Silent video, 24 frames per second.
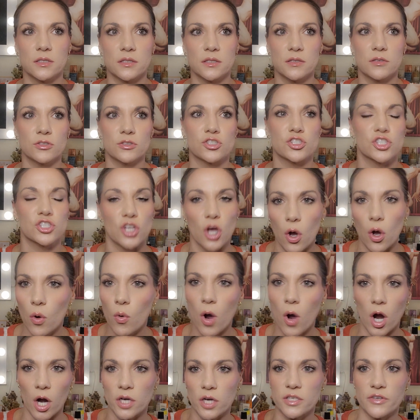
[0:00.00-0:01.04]
so
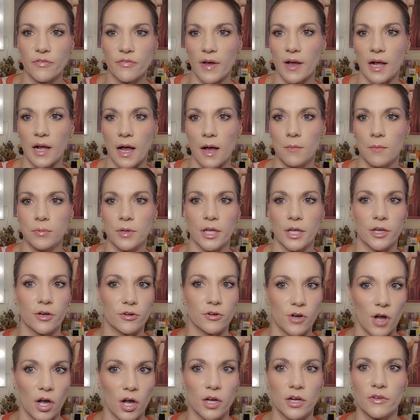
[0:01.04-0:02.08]
hard to fuck up. Like you're
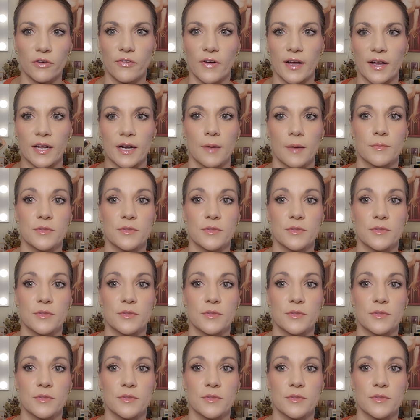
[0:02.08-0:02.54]
not gonna fuck it up.